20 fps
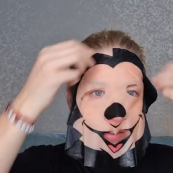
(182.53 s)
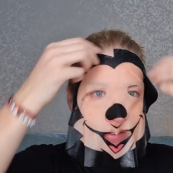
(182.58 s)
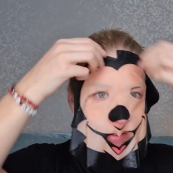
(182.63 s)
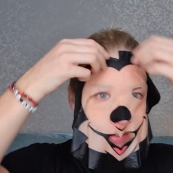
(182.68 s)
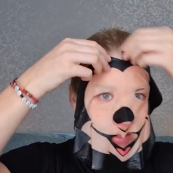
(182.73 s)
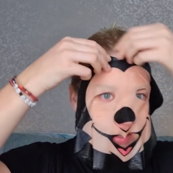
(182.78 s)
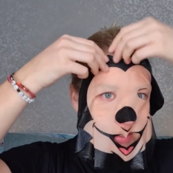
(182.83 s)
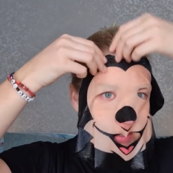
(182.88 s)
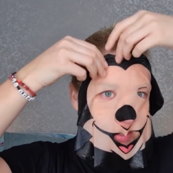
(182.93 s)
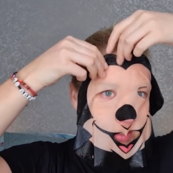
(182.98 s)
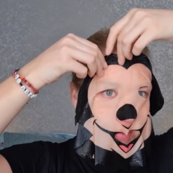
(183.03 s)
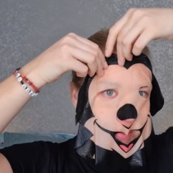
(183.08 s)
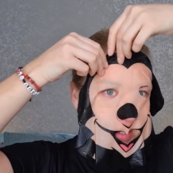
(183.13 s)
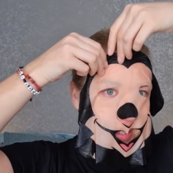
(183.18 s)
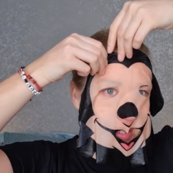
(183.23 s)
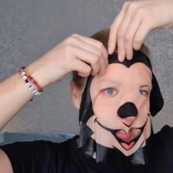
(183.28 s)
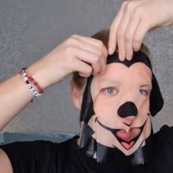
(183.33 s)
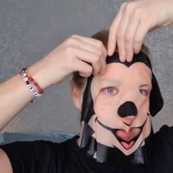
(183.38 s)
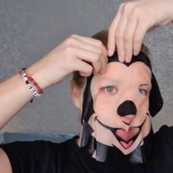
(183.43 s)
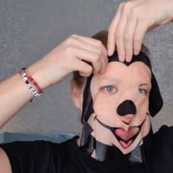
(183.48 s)
this is going to be
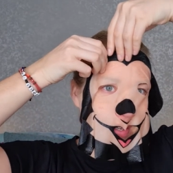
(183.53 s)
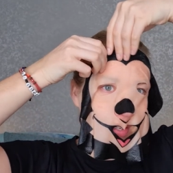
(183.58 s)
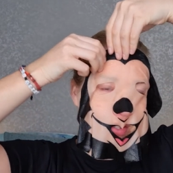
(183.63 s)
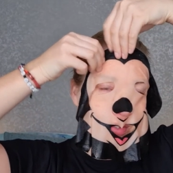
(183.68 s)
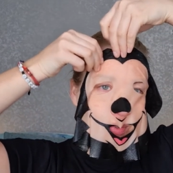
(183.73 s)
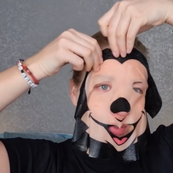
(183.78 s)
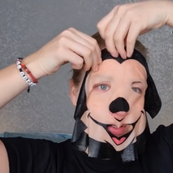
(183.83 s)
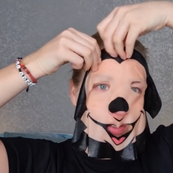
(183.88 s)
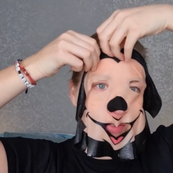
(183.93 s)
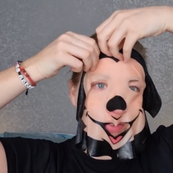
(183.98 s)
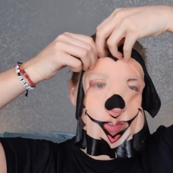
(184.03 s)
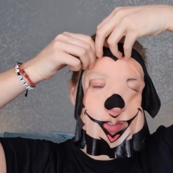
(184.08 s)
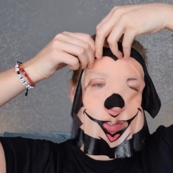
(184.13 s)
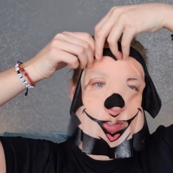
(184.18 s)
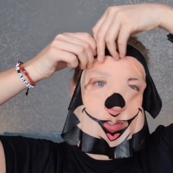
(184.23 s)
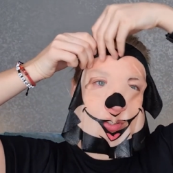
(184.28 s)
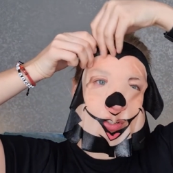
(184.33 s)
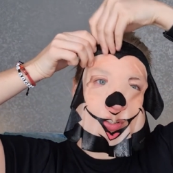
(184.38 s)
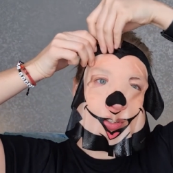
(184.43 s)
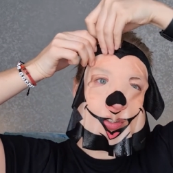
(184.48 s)
like the best one I've
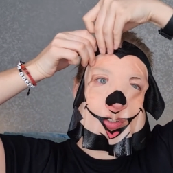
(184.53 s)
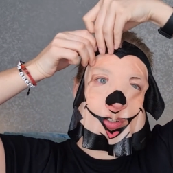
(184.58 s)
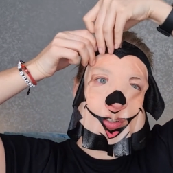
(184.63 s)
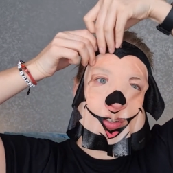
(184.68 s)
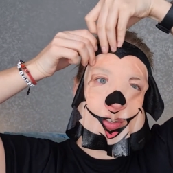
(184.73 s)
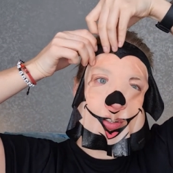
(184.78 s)
done.